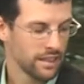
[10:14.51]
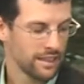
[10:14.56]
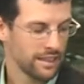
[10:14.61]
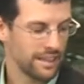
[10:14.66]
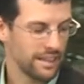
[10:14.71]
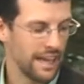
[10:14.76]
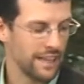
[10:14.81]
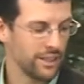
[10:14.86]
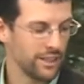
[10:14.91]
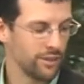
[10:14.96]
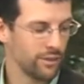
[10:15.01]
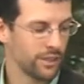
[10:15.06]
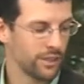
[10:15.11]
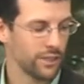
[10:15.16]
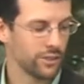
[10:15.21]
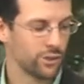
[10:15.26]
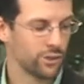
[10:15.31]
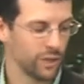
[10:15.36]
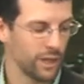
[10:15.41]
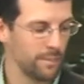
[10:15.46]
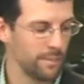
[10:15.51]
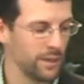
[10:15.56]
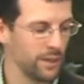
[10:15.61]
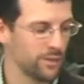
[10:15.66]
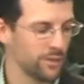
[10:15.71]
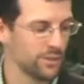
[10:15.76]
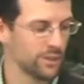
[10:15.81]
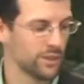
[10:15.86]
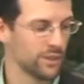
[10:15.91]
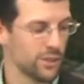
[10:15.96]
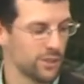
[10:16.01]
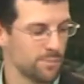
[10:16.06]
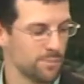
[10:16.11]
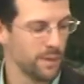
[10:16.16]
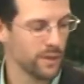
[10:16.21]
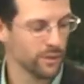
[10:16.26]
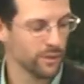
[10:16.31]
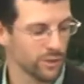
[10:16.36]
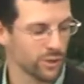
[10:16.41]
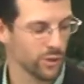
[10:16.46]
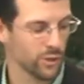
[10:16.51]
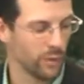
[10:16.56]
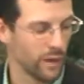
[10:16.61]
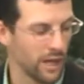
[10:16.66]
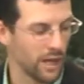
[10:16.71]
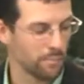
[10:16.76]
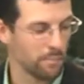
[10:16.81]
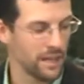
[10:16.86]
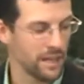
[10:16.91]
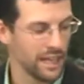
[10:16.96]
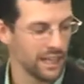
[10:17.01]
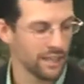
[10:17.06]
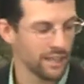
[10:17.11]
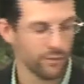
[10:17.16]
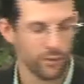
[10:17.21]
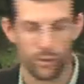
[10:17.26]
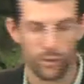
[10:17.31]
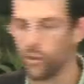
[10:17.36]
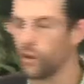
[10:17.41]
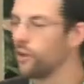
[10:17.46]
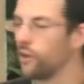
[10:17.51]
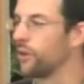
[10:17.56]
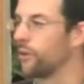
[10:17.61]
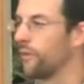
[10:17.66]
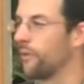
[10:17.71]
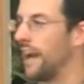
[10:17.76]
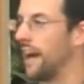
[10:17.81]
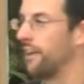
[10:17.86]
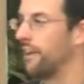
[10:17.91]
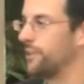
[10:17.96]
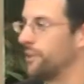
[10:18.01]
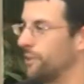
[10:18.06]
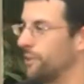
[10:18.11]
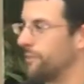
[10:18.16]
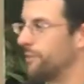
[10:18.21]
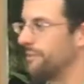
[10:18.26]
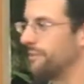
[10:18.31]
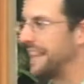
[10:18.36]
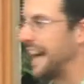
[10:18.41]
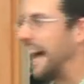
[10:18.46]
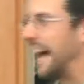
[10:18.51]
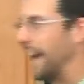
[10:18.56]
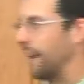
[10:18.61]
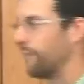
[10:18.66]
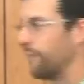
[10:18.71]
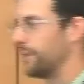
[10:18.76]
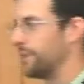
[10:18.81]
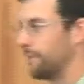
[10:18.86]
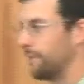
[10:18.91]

Can you contribute to the spiritual well being of the world around you if you die when you're